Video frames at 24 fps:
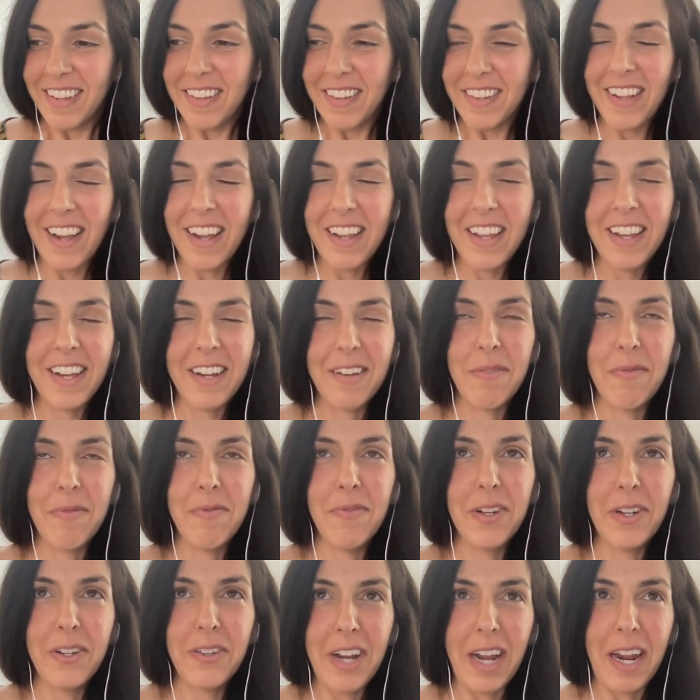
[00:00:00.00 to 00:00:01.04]
I think
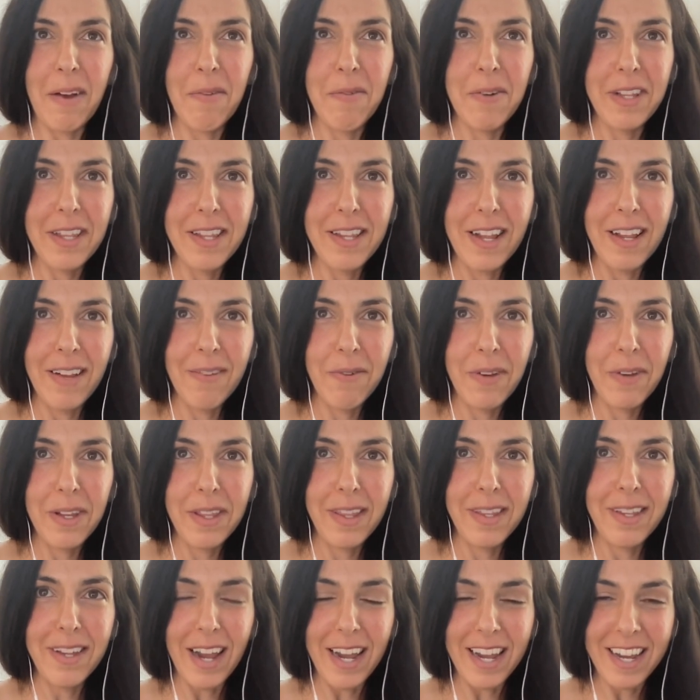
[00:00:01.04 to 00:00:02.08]
Phil Knight with with
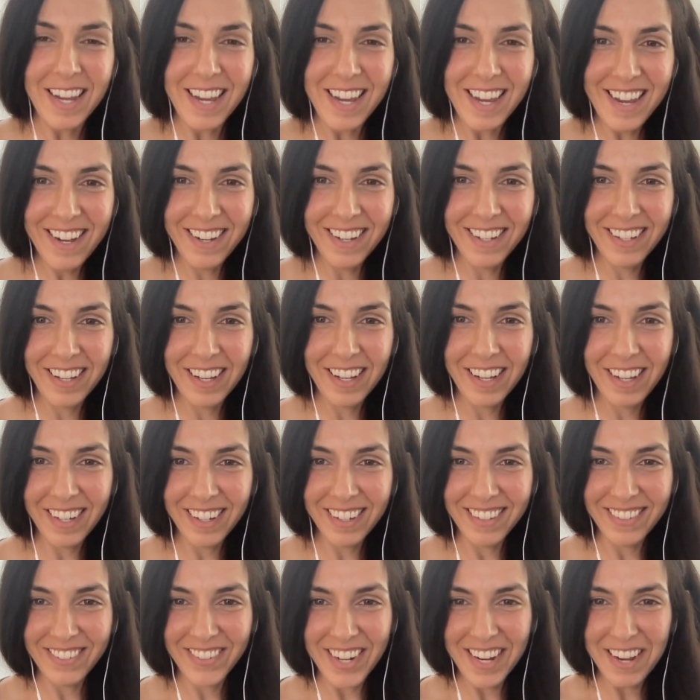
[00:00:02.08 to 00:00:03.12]
Nike
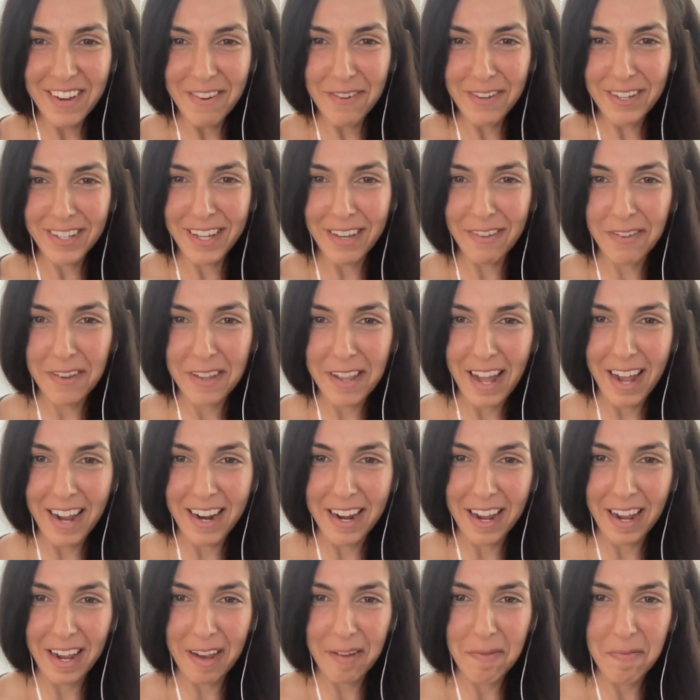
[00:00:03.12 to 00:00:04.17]
when he was given that
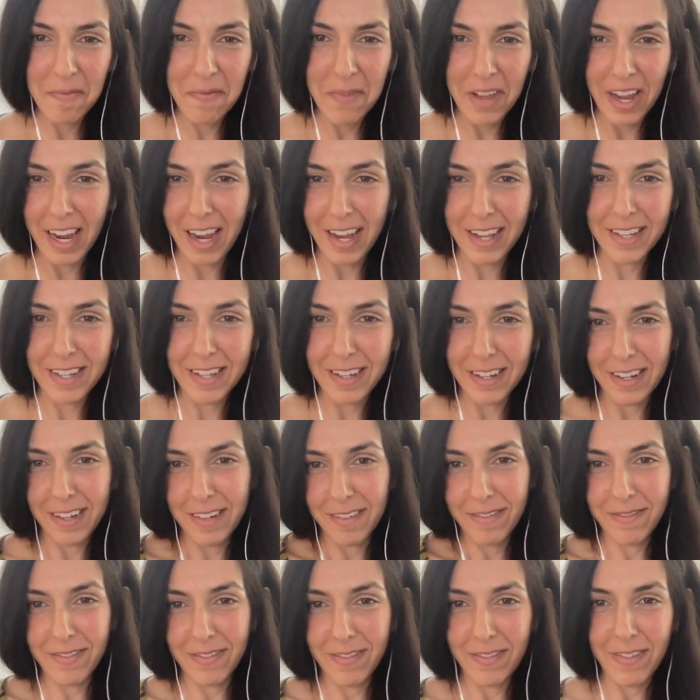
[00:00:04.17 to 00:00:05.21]
name, like as a
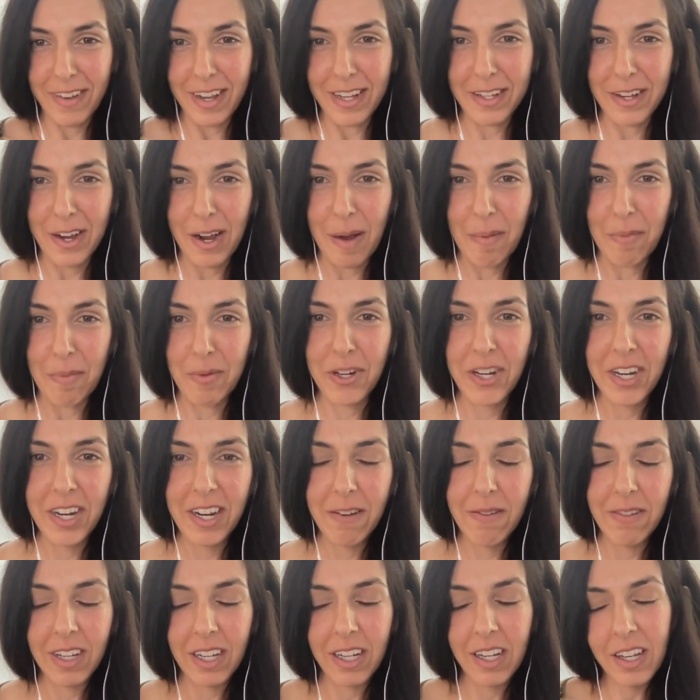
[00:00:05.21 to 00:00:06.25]
as an option, he
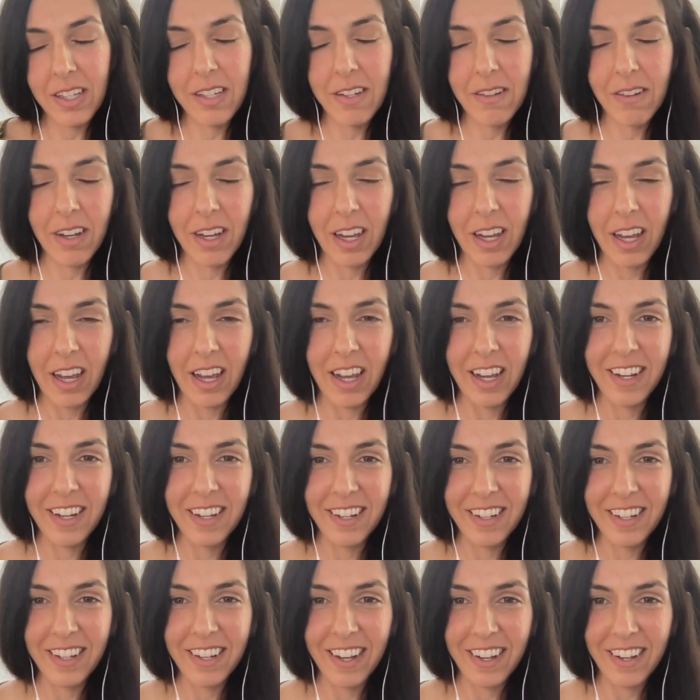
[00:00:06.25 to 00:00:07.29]
was like, "It's okay,
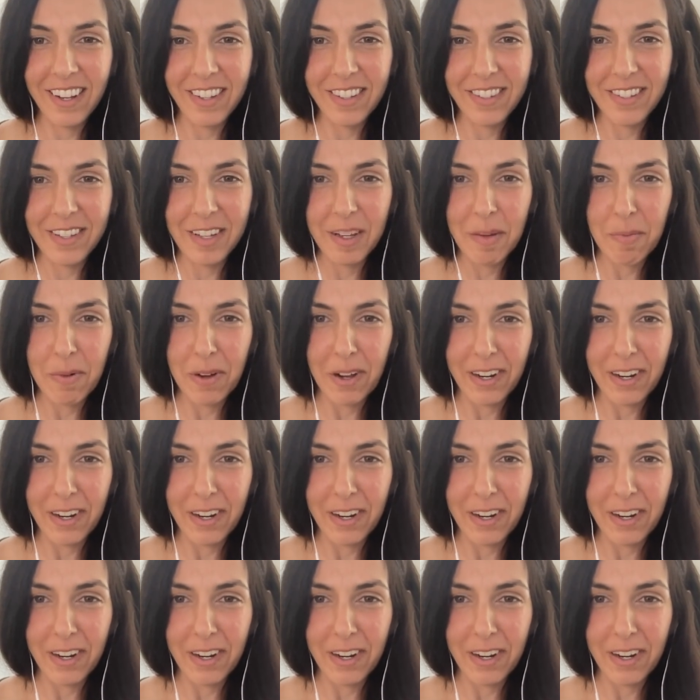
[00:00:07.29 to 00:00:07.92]
you know, I'll sleep on